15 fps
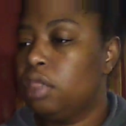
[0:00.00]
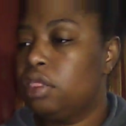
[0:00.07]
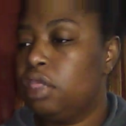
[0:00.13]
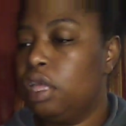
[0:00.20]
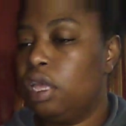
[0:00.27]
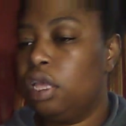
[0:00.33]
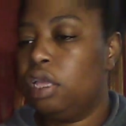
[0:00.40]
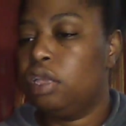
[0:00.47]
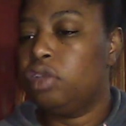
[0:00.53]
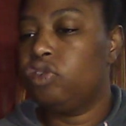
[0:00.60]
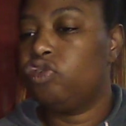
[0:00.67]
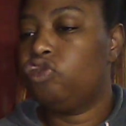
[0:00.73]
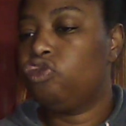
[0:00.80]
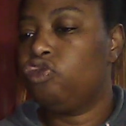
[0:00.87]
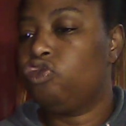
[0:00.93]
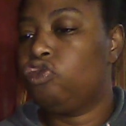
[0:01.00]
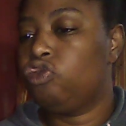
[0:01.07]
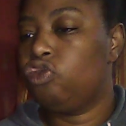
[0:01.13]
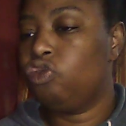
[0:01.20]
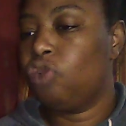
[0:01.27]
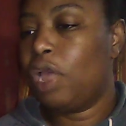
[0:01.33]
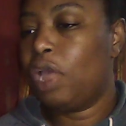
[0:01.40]
the
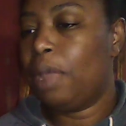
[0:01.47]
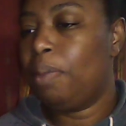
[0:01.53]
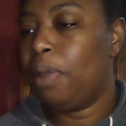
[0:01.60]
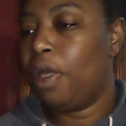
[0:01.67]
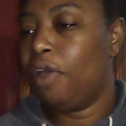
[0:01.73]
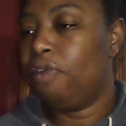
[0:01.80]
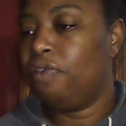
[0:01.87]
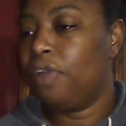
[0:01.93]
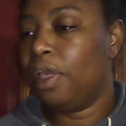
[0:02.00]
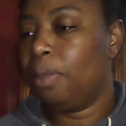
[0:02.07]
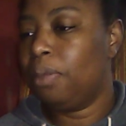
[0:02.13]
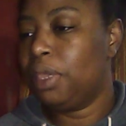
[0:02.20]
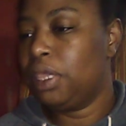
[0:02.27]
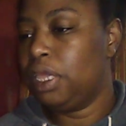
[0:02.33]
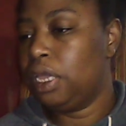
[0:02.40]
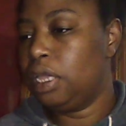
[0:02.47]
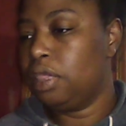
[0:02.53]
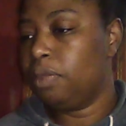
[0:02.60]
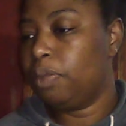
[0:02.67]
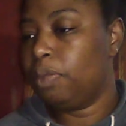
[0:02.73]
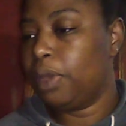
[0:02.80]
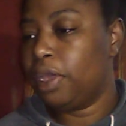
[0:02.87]
Trueba family.
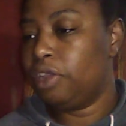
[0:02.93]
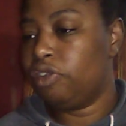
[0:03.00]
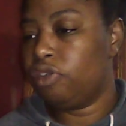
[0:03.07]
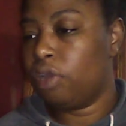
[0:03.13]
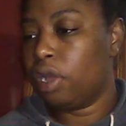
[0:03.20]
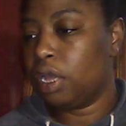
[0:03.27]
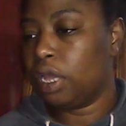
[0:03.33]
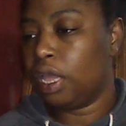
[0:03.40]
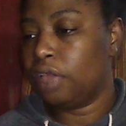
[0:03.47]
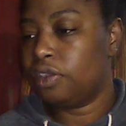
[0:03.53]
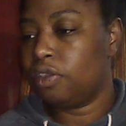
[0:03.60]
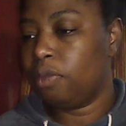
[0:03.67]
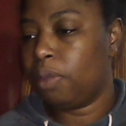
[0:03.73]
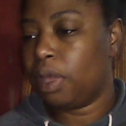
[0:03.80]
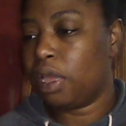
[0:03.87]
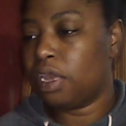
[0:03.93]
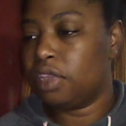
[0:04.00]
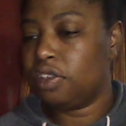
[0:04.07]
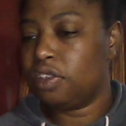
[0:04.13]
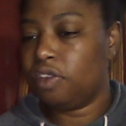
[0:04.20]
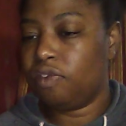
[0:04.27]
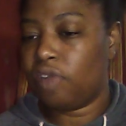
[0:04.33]
The patriarch Esteban
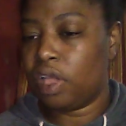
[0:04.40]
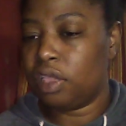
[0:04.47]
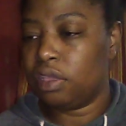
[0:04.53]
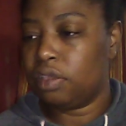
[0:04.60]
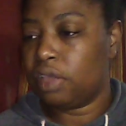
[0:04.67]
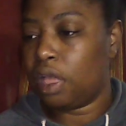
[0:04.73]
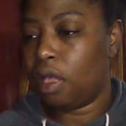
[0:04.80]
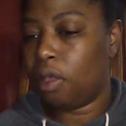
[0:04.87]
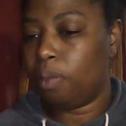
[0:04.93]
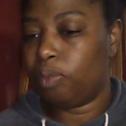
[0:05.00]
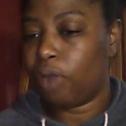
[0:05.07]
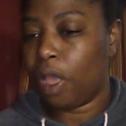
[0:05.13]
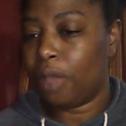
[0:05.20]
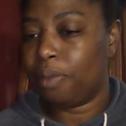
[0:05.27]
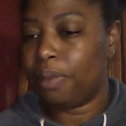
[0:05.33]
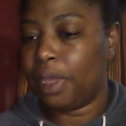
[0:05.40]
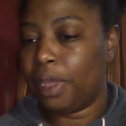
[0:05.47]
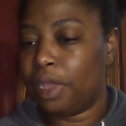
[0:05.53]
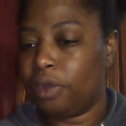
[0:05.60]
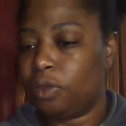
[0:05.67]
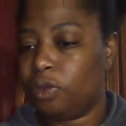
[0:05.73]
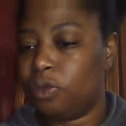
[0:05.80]
is a volatile, proud
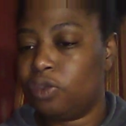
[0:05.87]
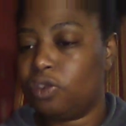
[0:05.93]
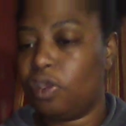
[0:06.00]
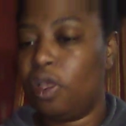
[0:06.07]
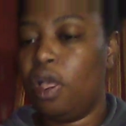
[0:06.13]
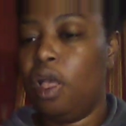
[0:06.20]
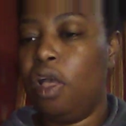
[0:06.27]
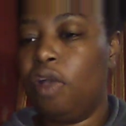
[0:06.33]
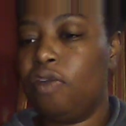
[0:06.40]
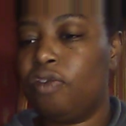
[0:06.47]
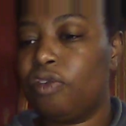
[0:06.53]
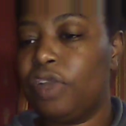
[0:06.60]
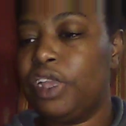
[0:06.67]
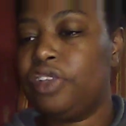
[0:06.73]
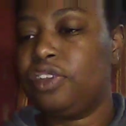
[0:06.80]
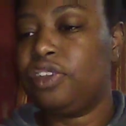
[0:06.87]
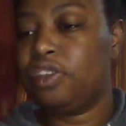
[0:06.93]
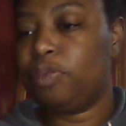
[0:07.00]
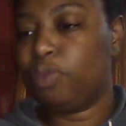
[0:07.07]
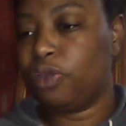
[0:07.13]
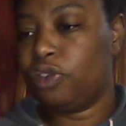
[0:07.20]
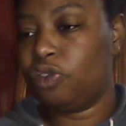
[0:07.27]
man whose voracious
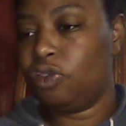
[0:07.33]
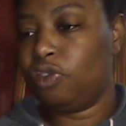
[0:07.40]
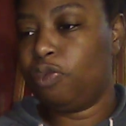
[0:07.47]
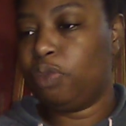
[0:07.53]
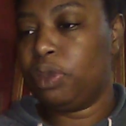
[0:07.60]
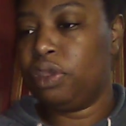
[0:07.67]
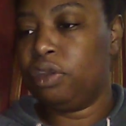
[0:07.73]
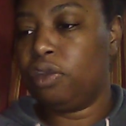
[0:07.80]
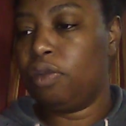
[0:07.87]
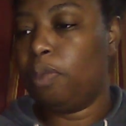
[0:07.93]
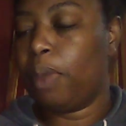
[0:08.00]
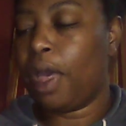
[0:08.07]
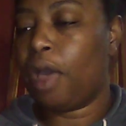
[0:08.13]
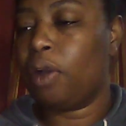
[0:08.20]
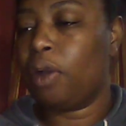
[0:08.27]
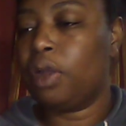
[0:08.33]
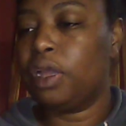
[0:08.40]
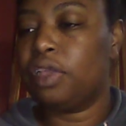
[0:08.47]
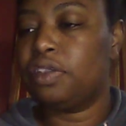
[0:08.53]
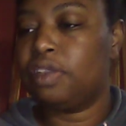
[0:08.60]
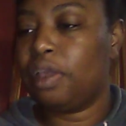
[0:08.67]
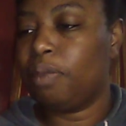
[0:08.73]
pursuit of political power
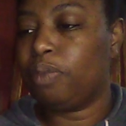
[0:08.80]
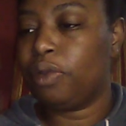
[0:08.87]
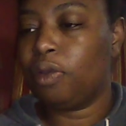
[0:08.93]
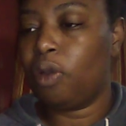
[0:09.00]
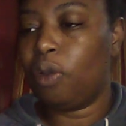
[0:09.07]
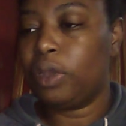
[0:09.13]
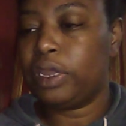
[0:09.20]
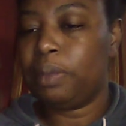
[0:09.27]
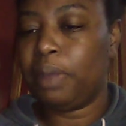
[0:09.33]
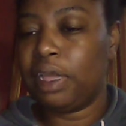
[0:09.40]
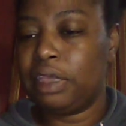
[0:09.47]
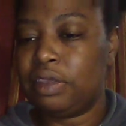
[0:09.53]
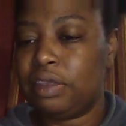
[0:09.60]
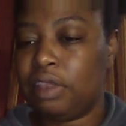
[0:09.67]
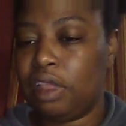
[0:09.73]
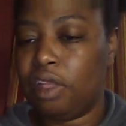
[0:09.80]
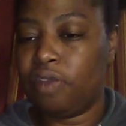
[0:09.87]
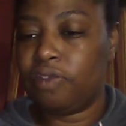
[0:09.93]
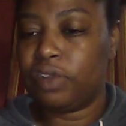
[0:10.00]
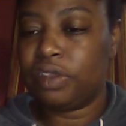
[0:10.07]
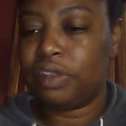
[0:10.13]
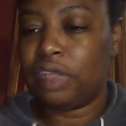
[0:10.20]
is tempered only by his love
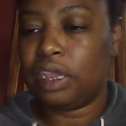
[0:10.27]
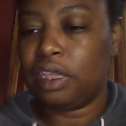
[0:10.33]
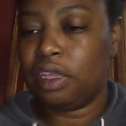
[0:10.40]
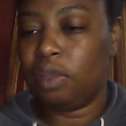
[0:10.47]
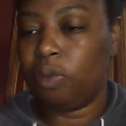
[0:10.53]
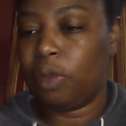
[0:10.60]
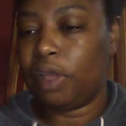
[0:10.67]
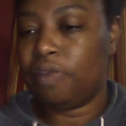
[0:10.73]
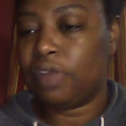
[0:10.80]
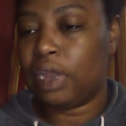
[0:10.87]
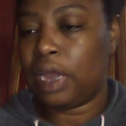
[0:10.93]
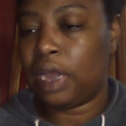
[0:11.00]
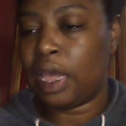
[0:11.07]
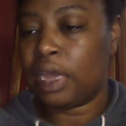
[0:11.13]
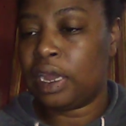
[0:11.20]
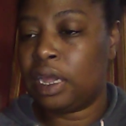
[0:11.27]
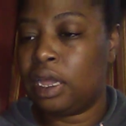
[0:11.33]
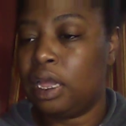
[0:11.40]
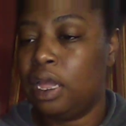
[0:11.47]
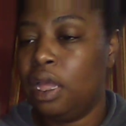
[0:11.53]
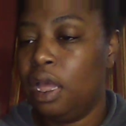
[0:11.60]
for his delicate wife Clara,